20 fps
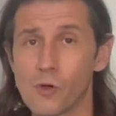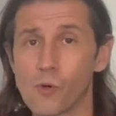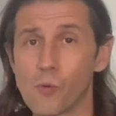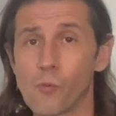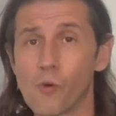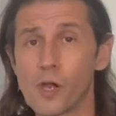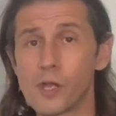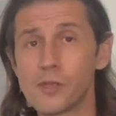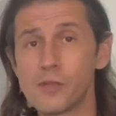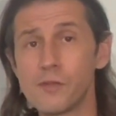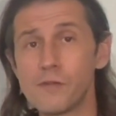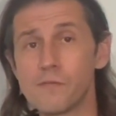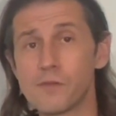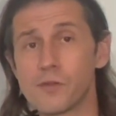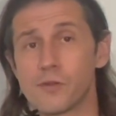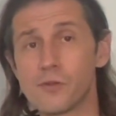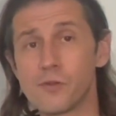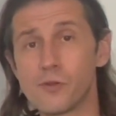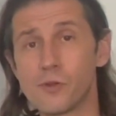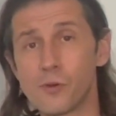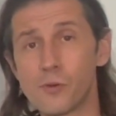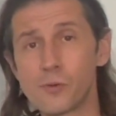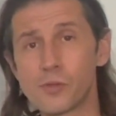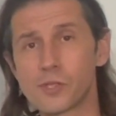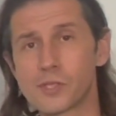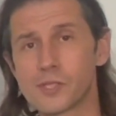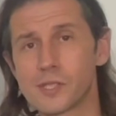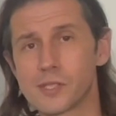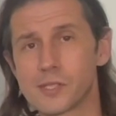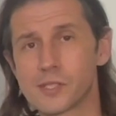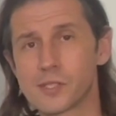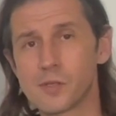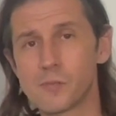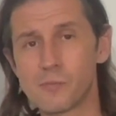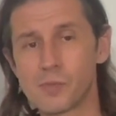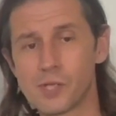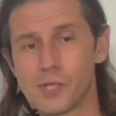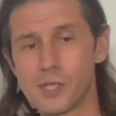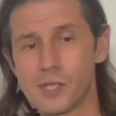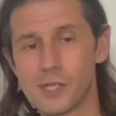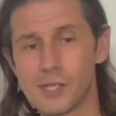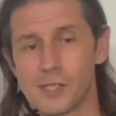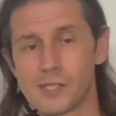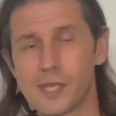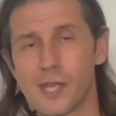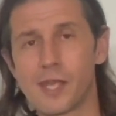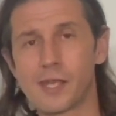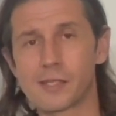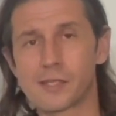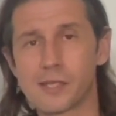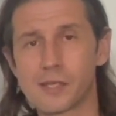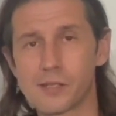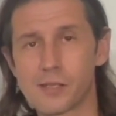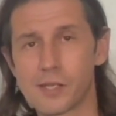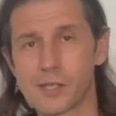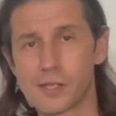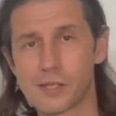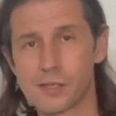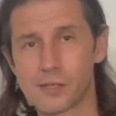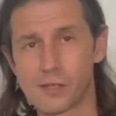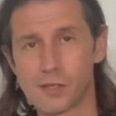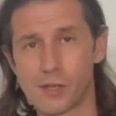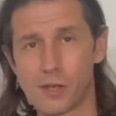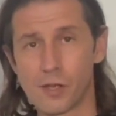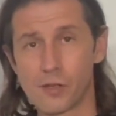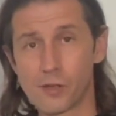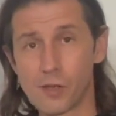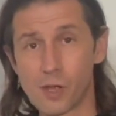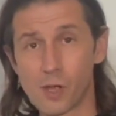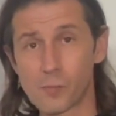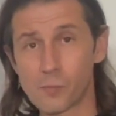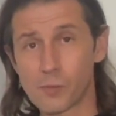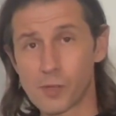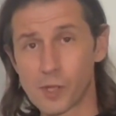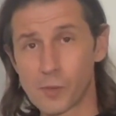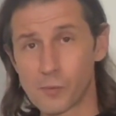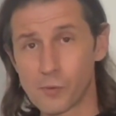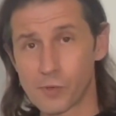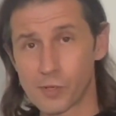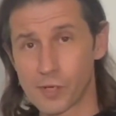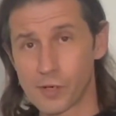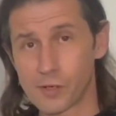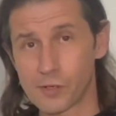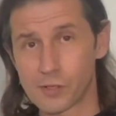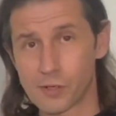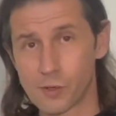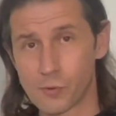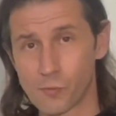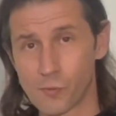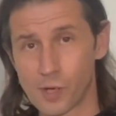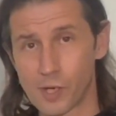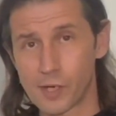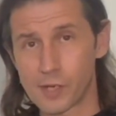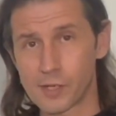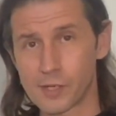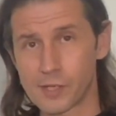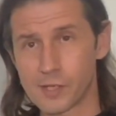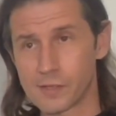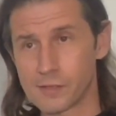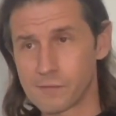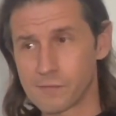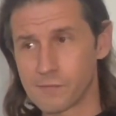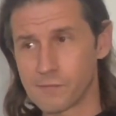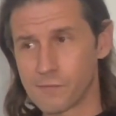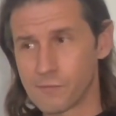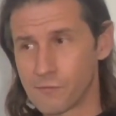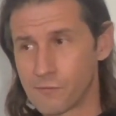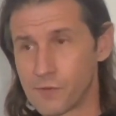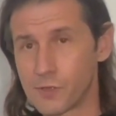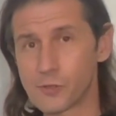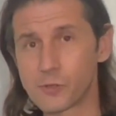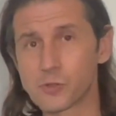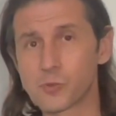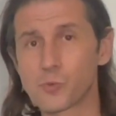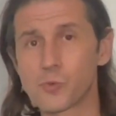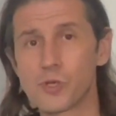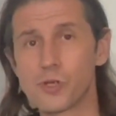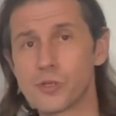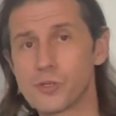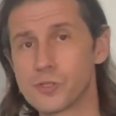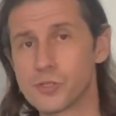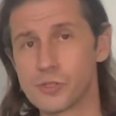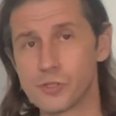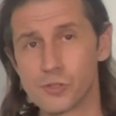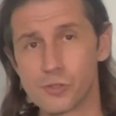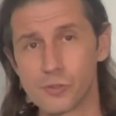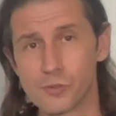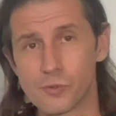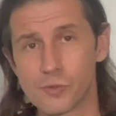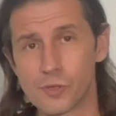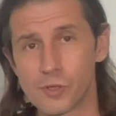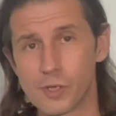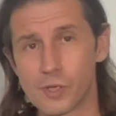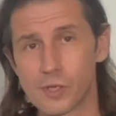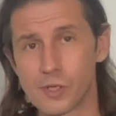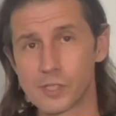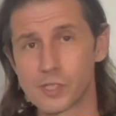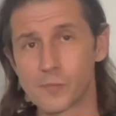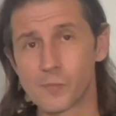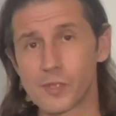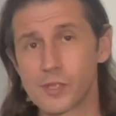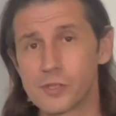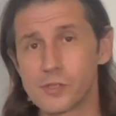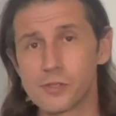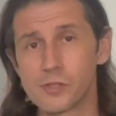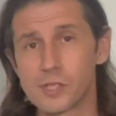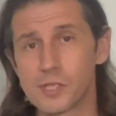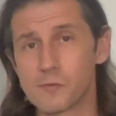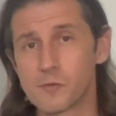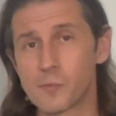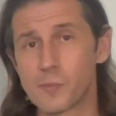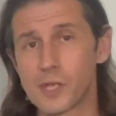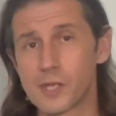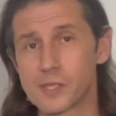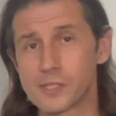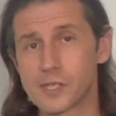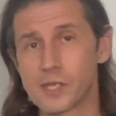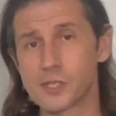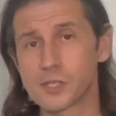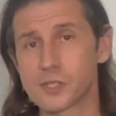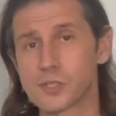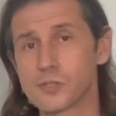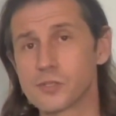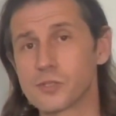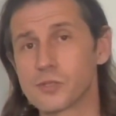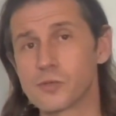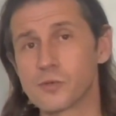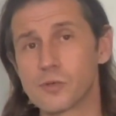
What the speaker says: Why you even notice that somebody is acting like a non-playable character and why it feels weird to you, something that you can even pay attention to,